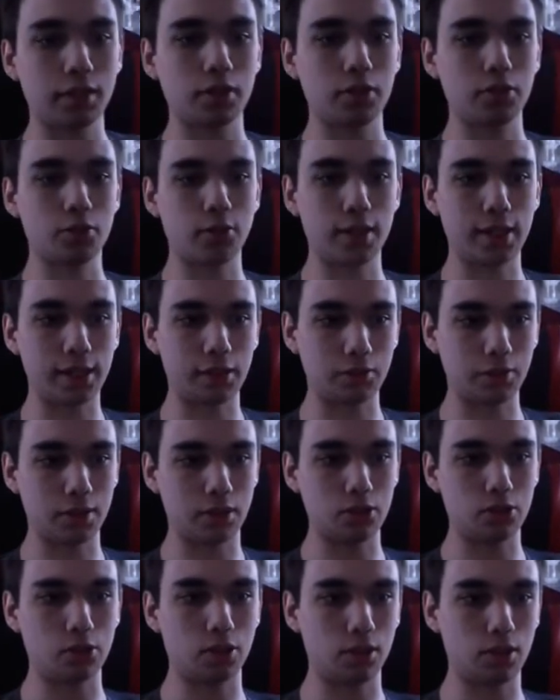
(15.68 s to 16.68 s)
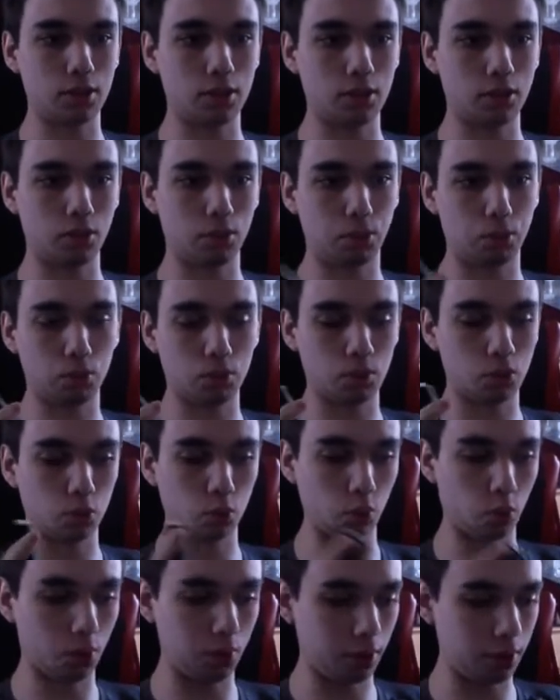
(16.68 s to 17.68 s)
to try out the controller through
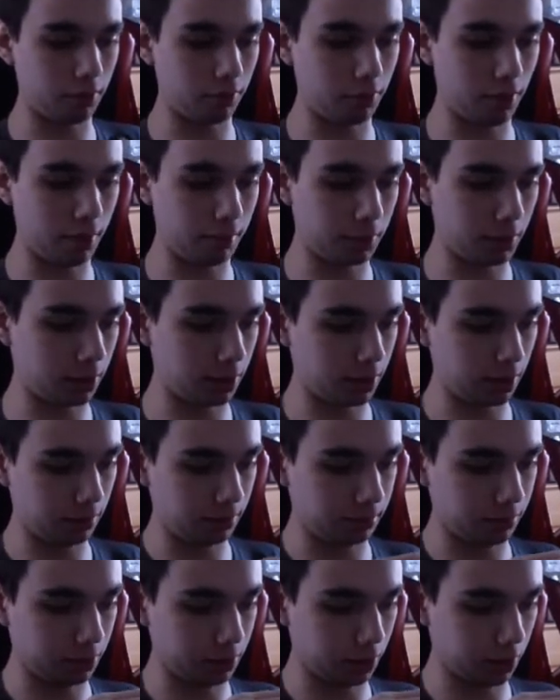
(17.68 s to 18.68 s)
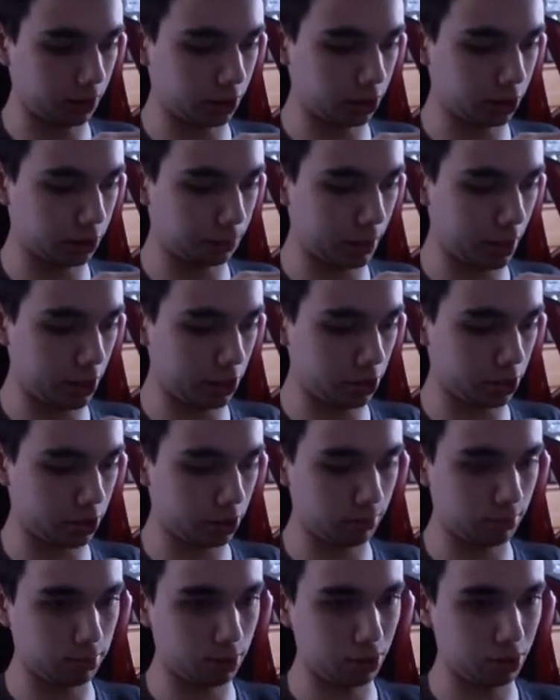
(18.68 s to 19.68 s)
the Famicom's
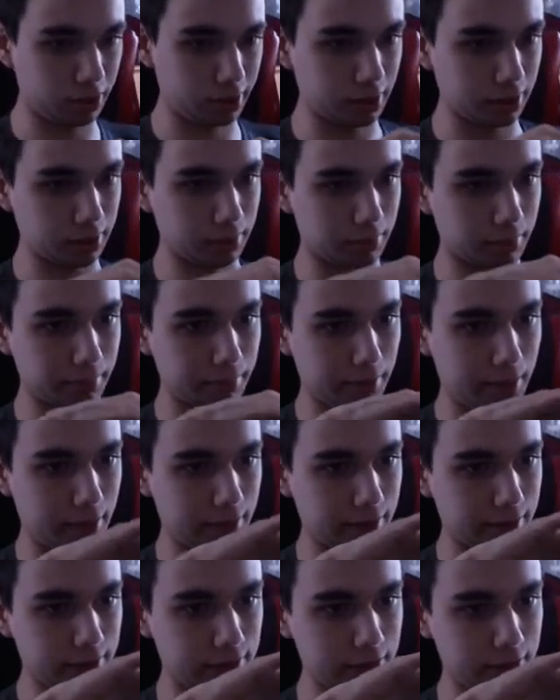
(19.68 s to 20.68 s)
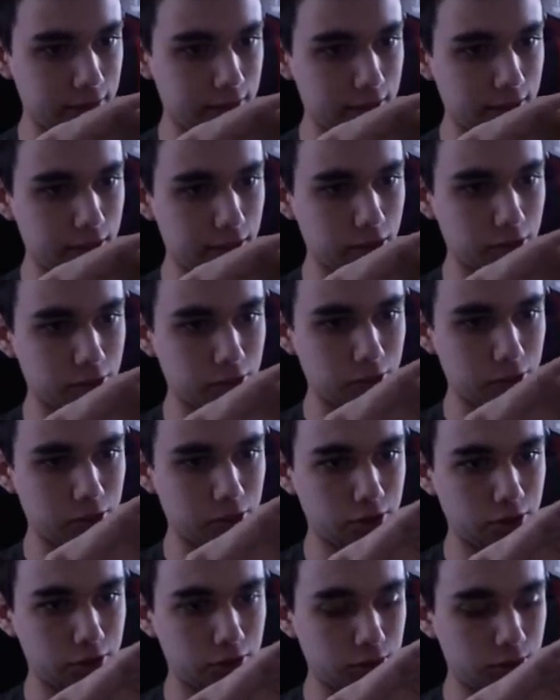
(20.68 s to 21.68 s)
expansion port, but there's
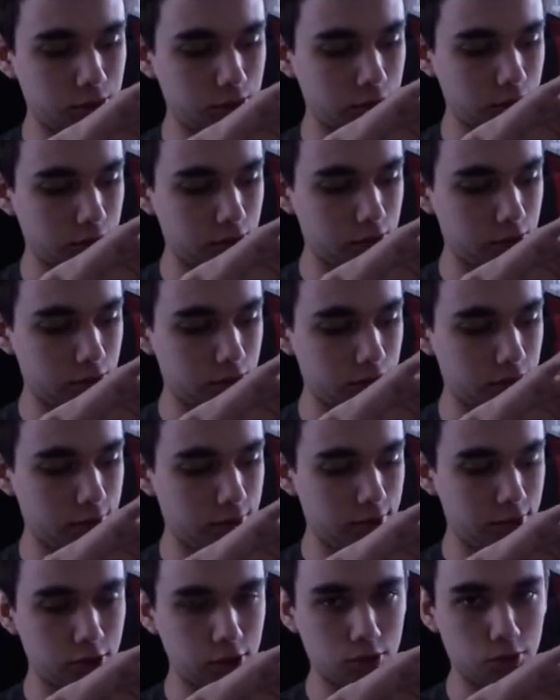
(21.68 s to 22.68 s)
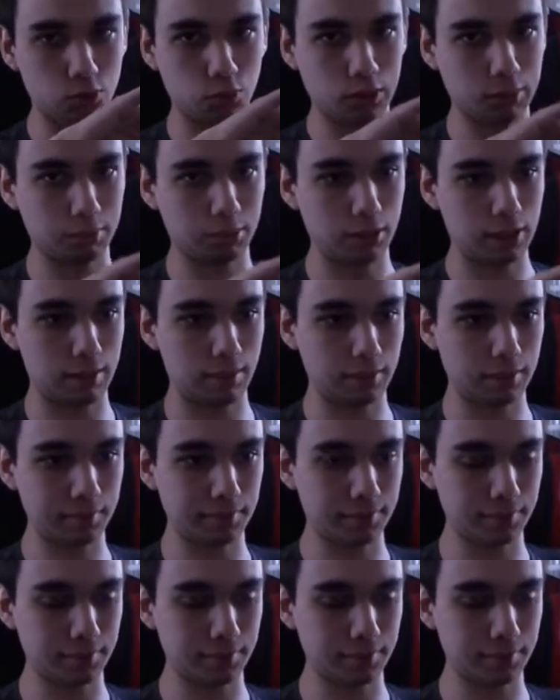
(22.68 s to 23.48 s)
just one problem.